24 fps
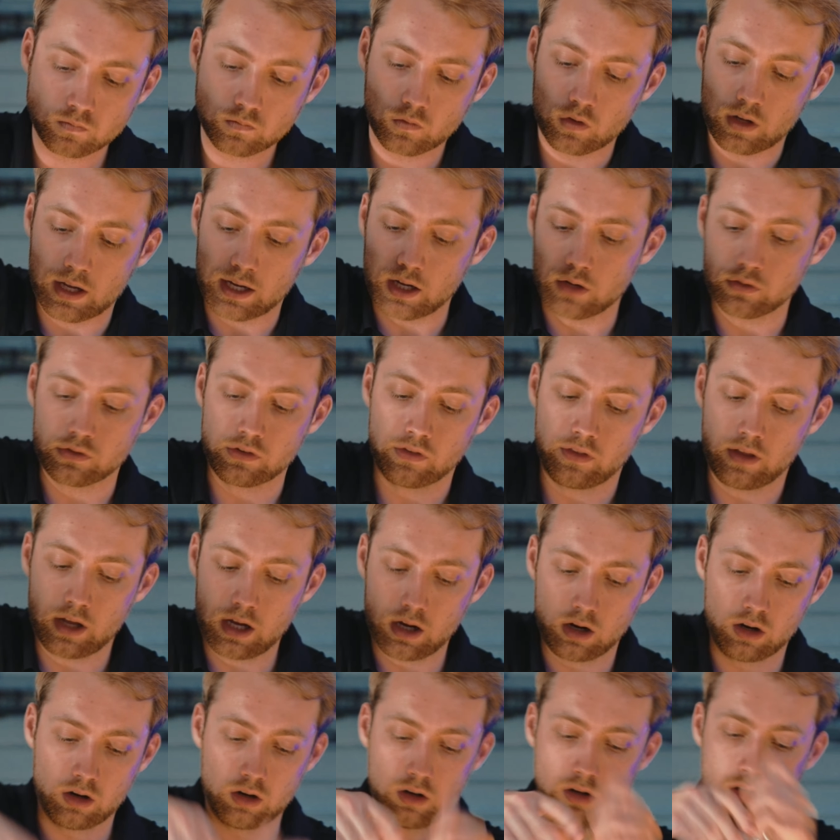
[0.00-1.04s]
That goes in
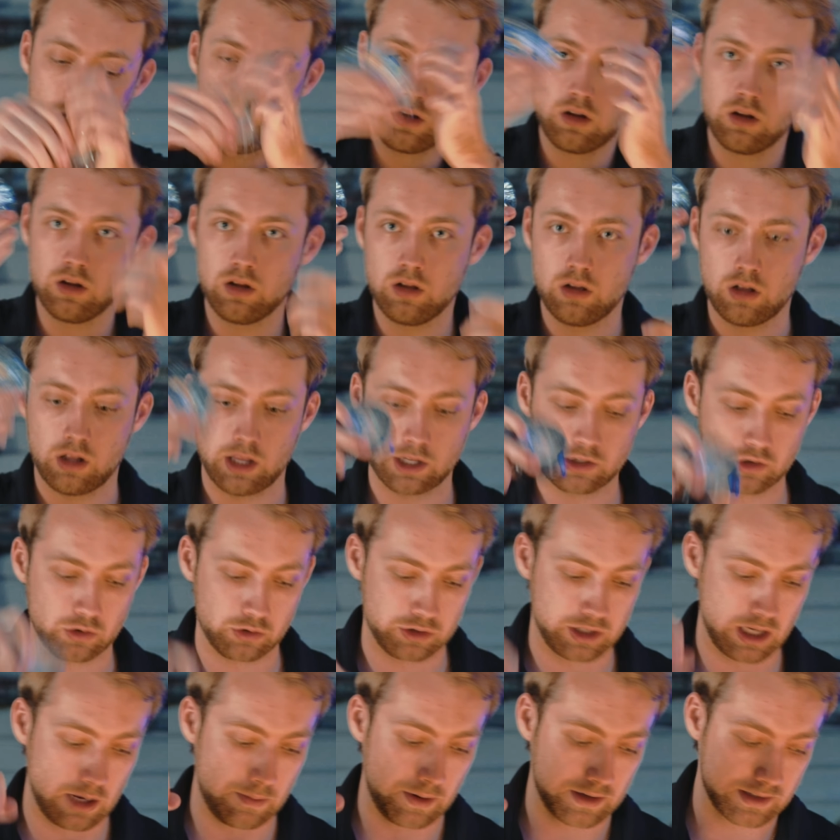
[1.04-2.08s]
there. Electrical
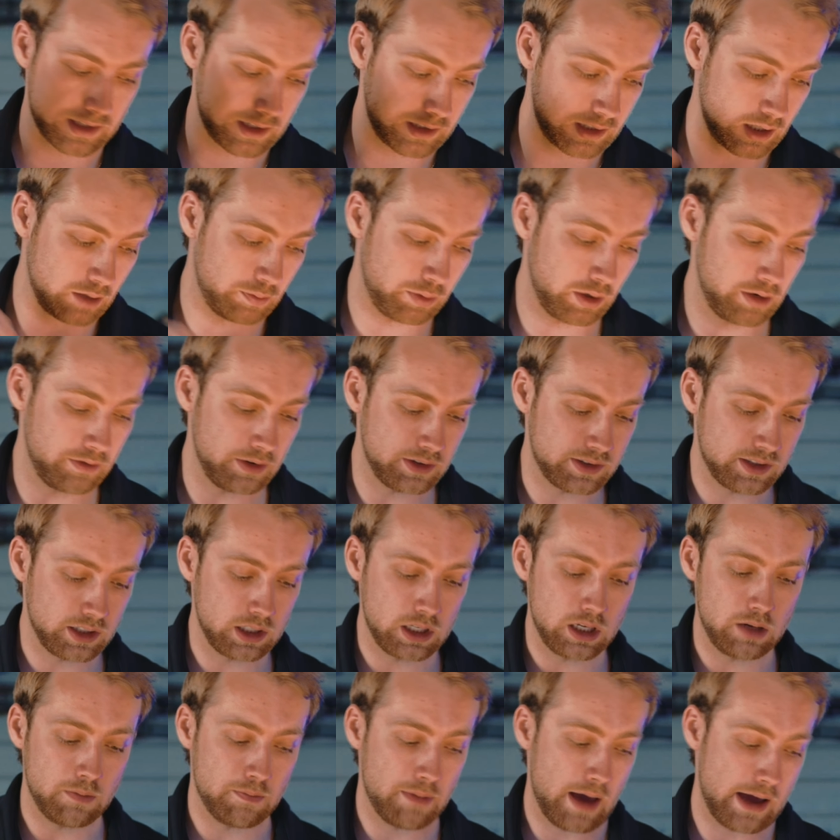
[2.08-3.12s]
tape, as I said
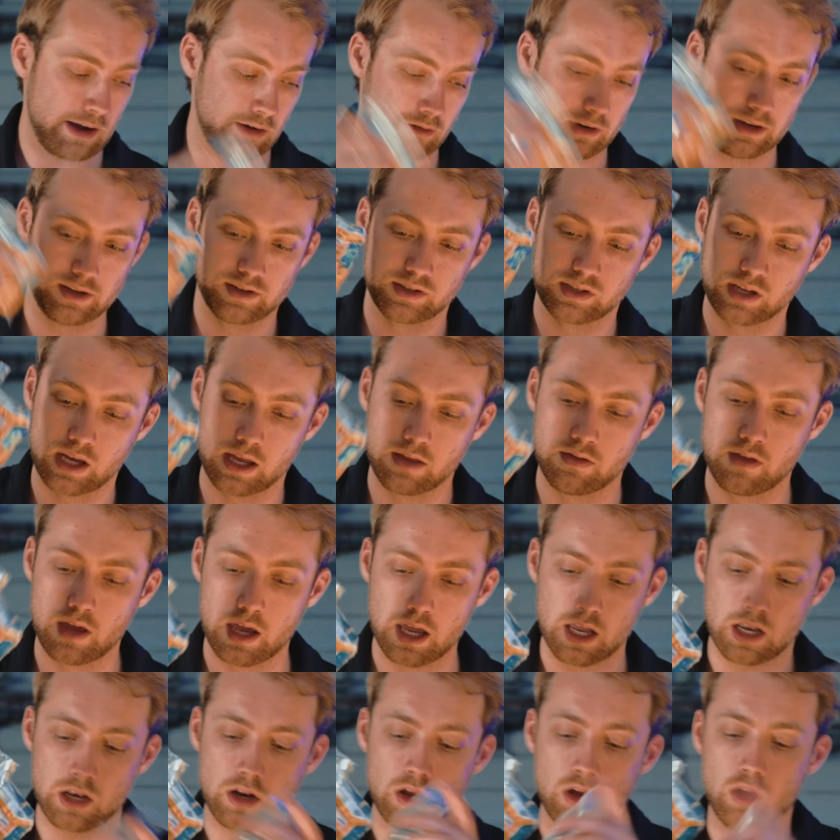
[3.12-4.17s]
previously, batteries, and
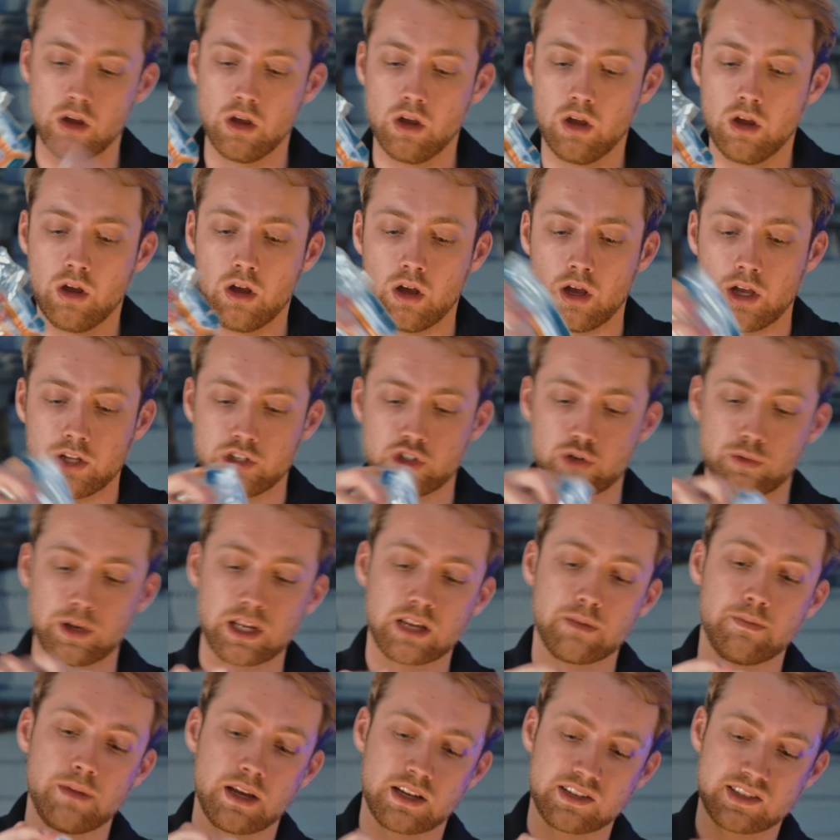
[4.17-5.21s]
then
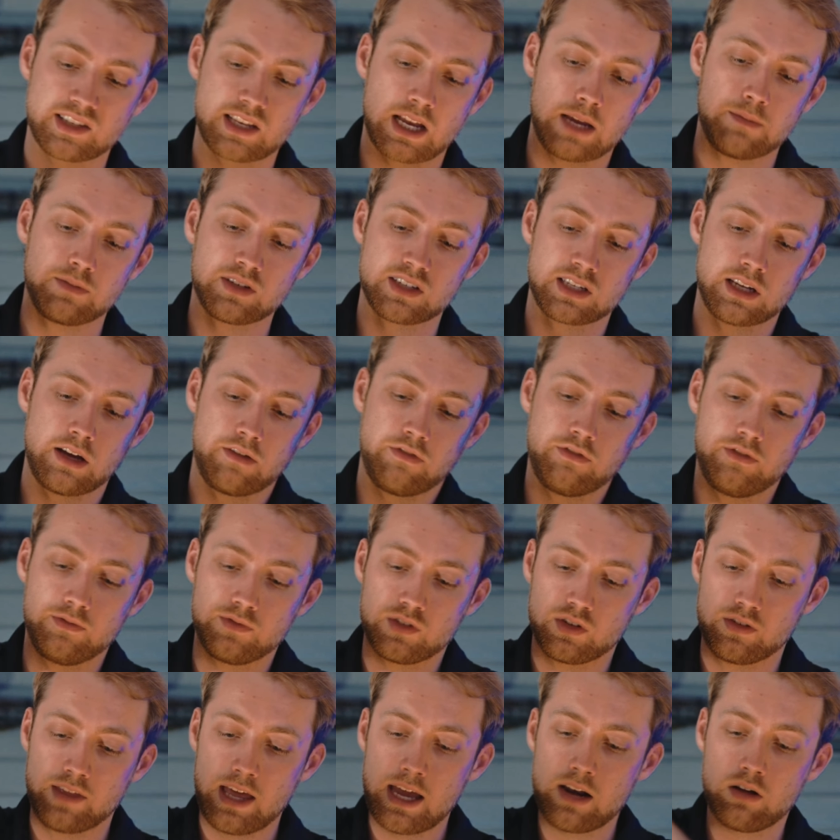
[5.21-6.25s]
drink mix type stuff.
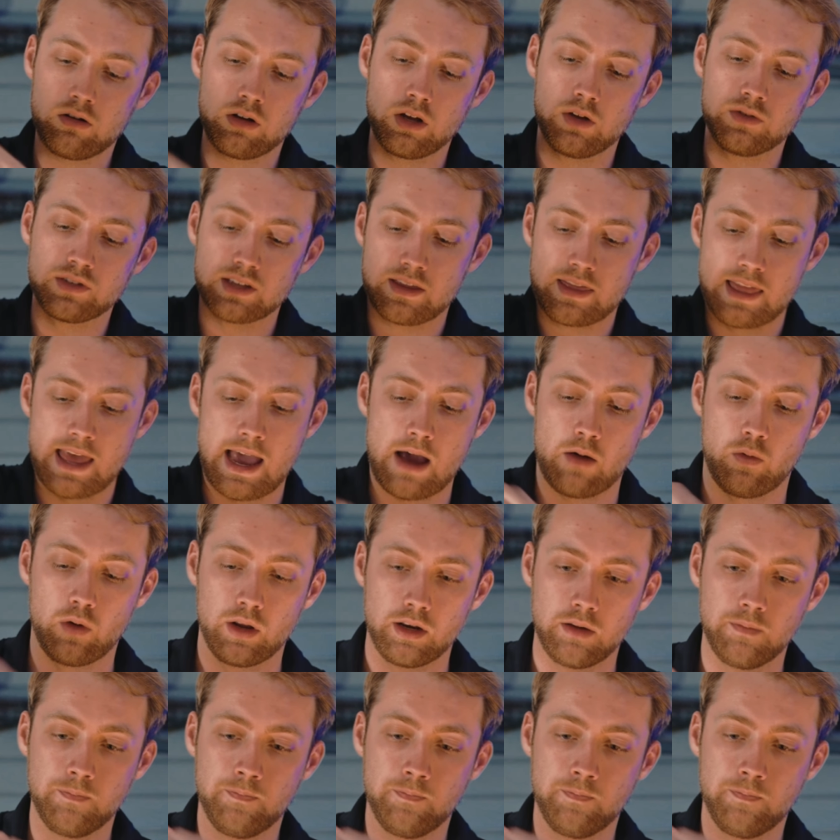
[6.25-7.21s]
So that all goes in that one.